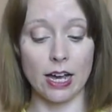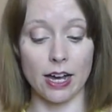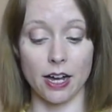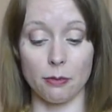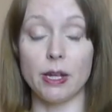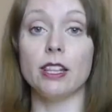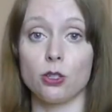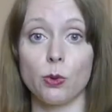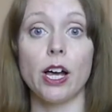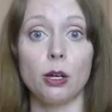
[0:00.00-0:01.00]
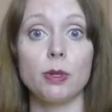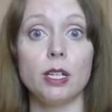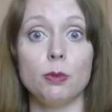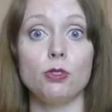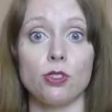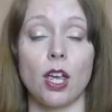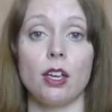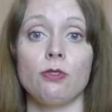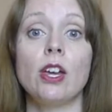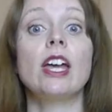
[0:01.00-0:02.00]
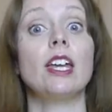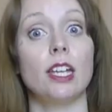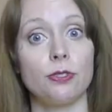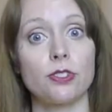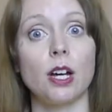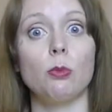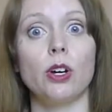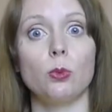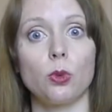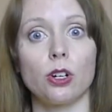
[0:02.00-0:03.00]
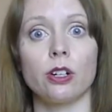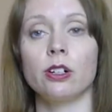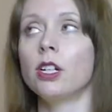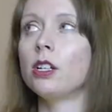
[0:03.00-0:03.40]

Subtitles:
and this will help keep you safe if someone were